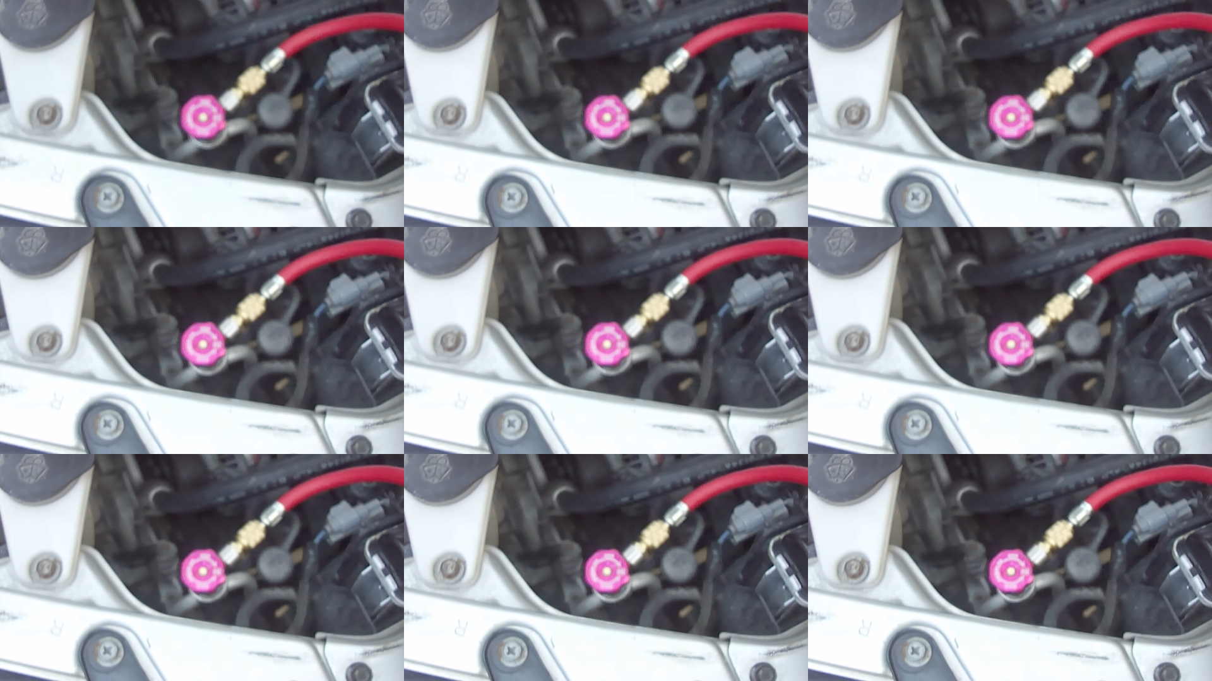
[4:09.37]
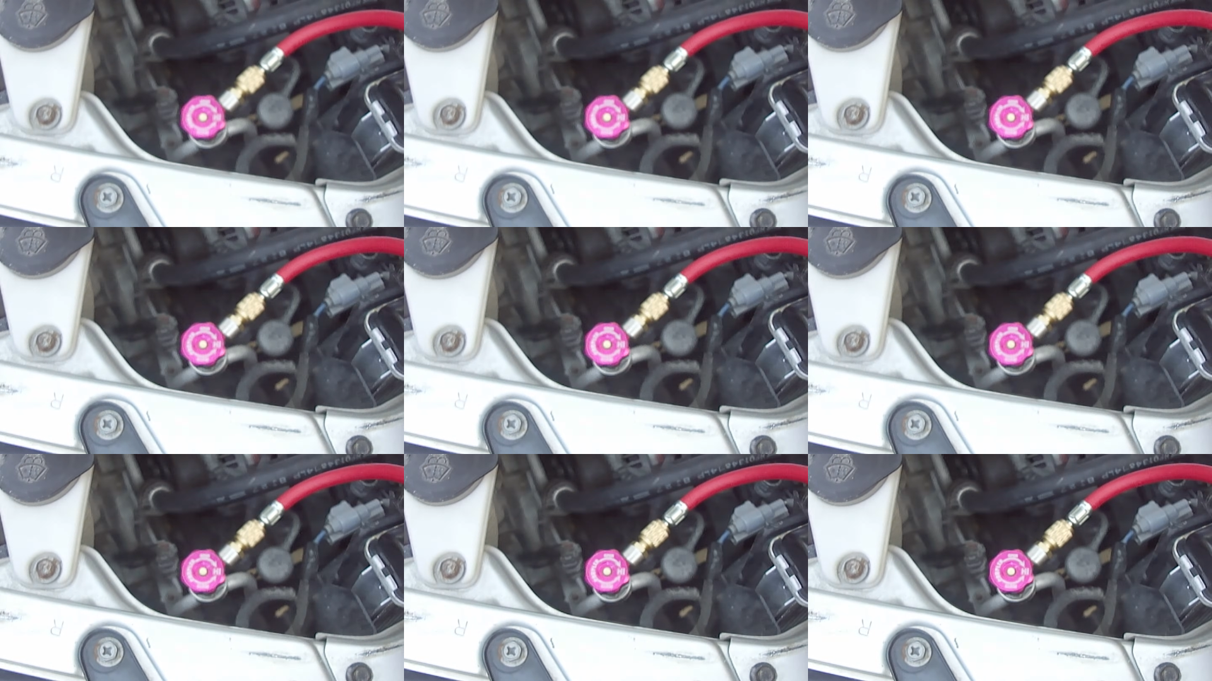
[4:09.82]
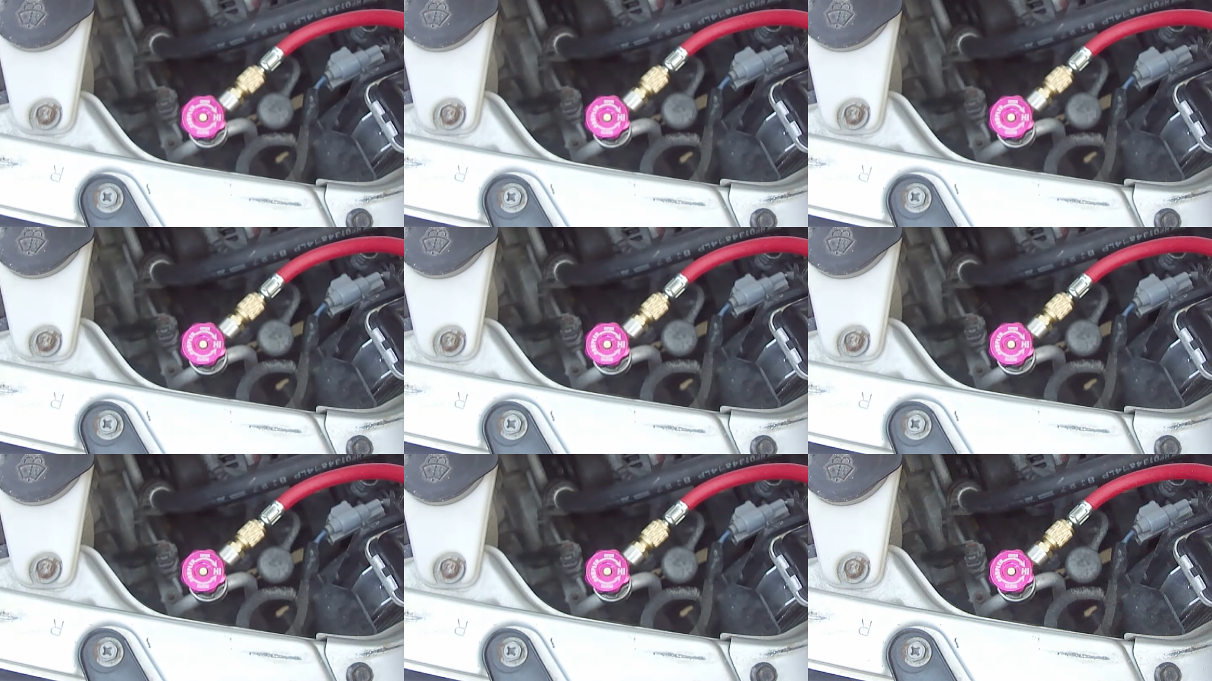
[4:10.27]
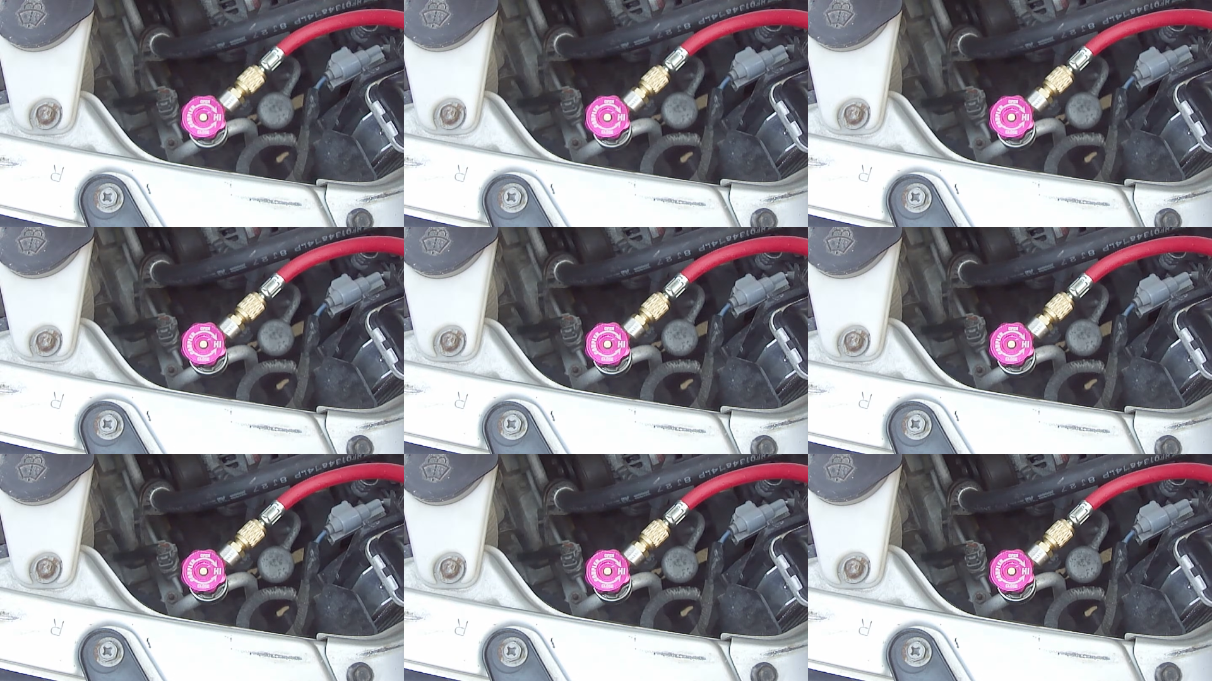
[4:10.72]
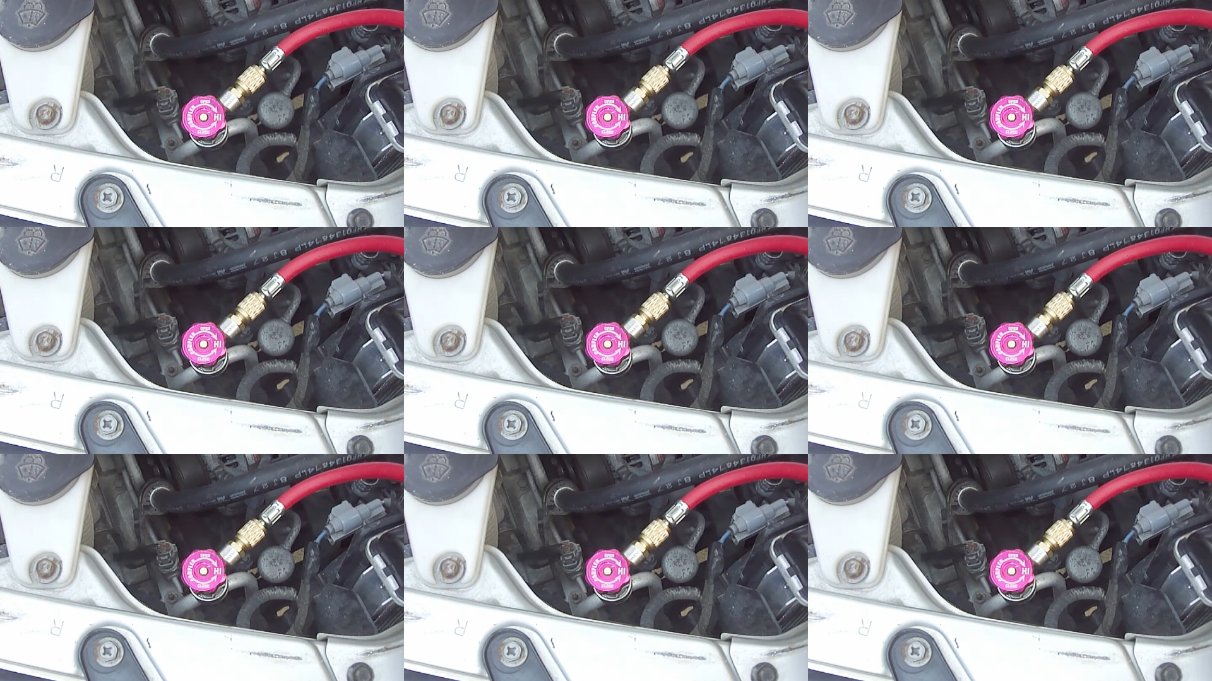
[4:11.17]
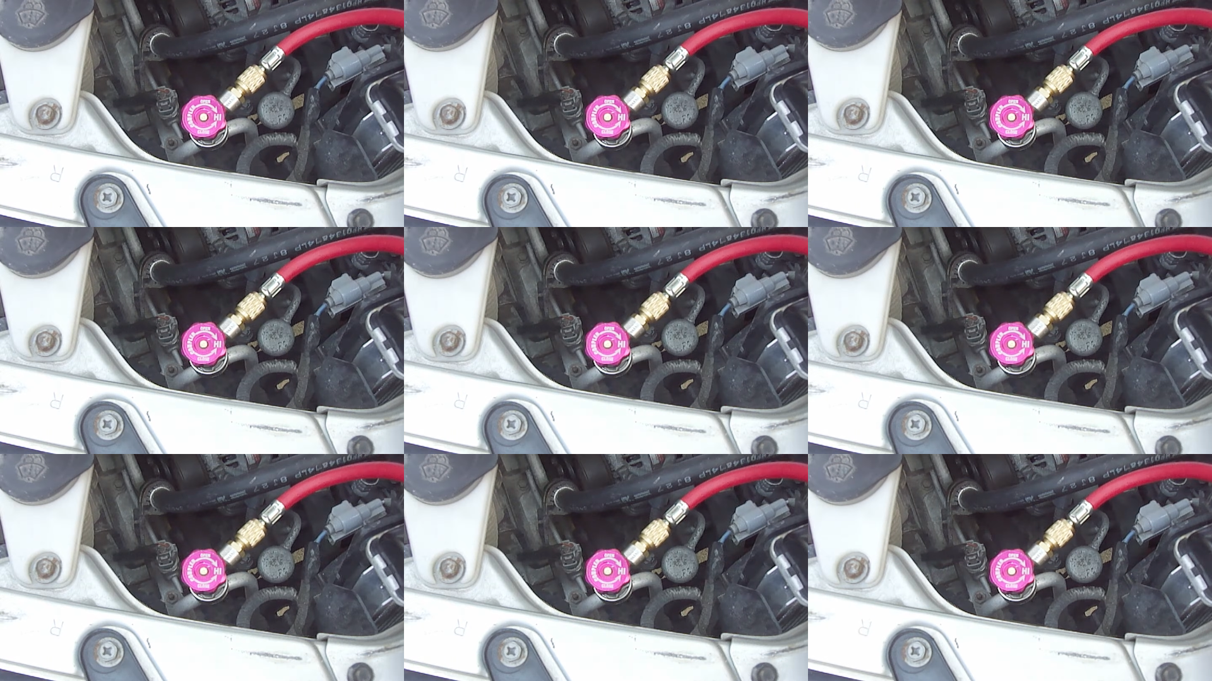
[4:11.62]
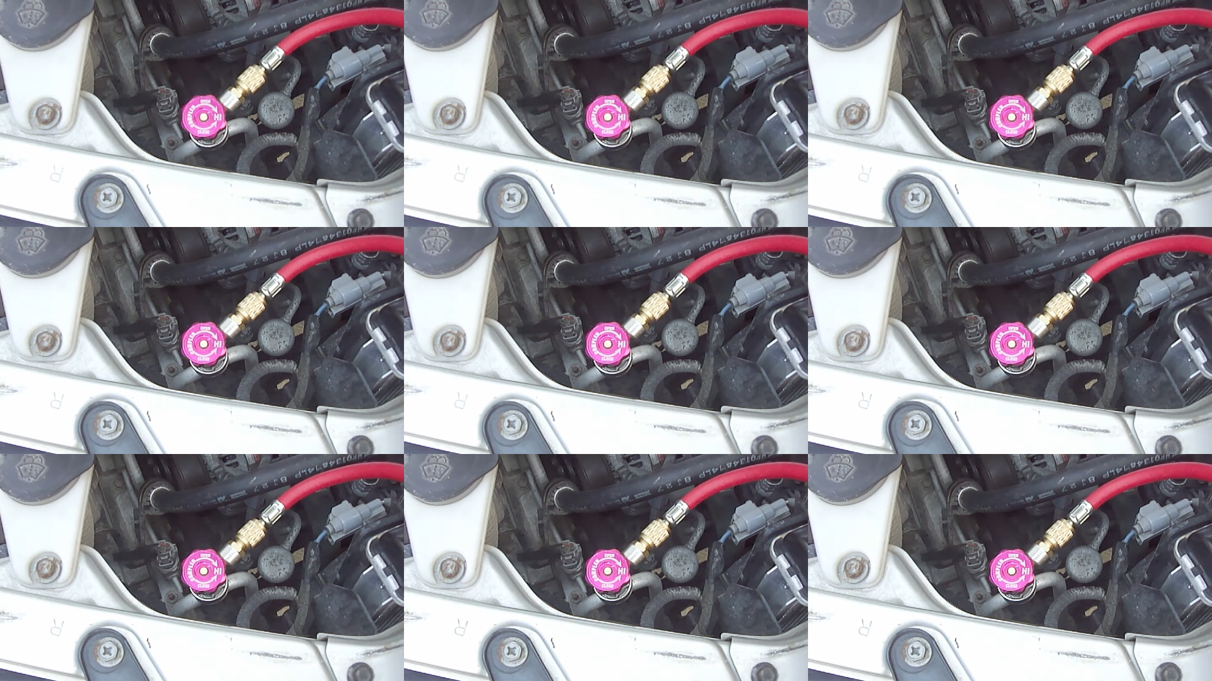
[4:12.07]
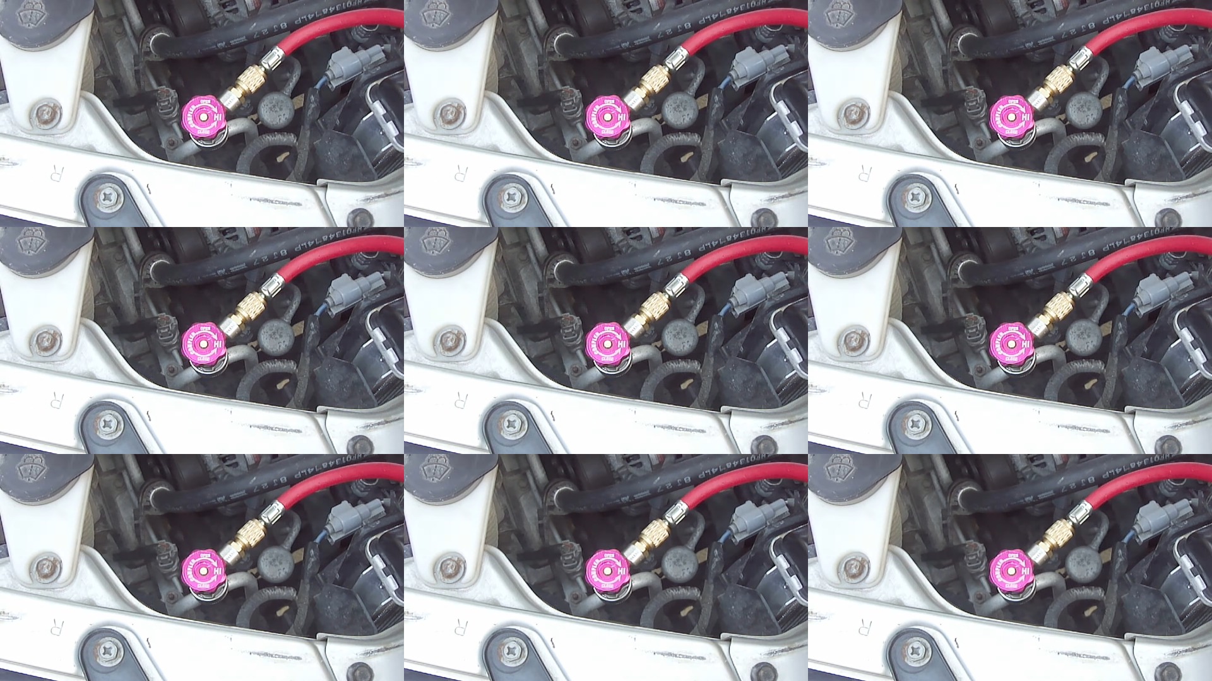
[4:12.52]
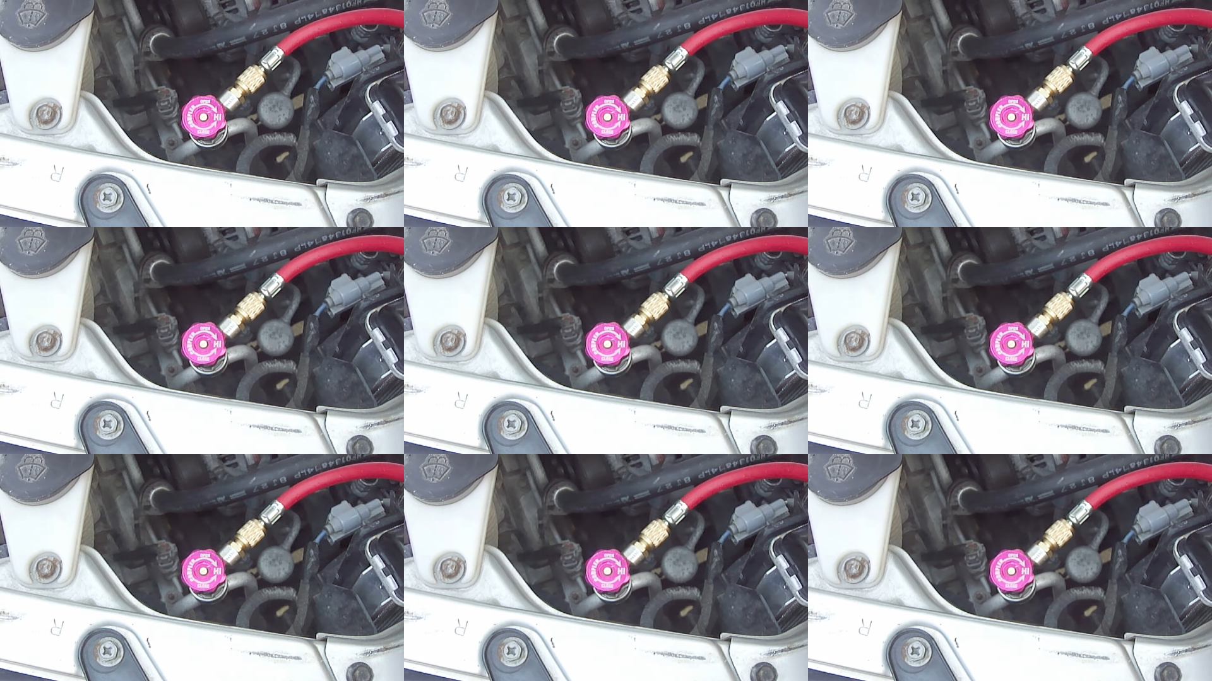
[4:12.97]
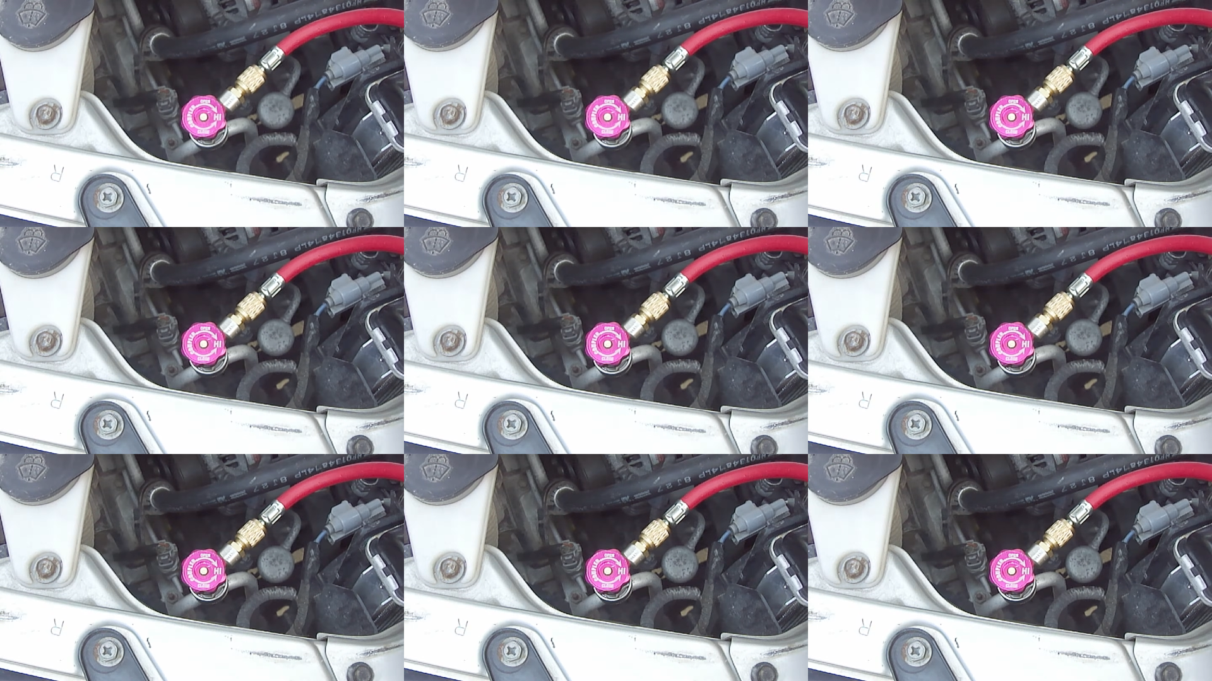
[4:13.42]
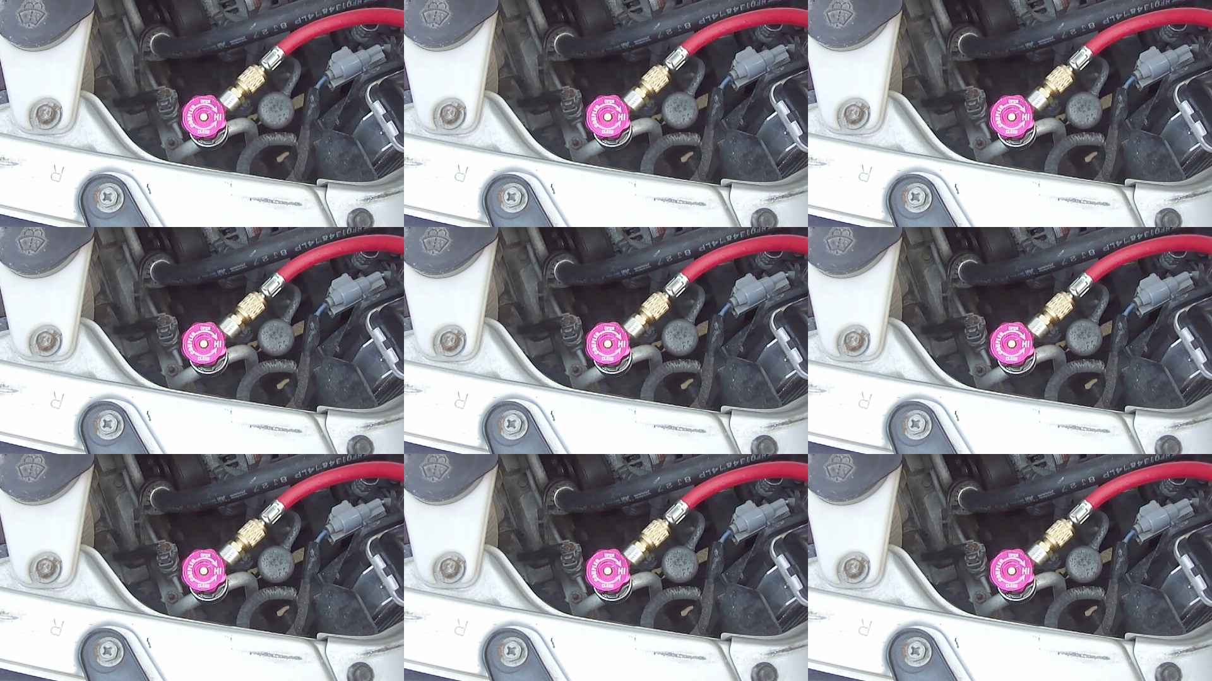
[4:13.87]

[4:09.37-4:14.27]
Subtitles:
No face is visible, so there are no lips to read.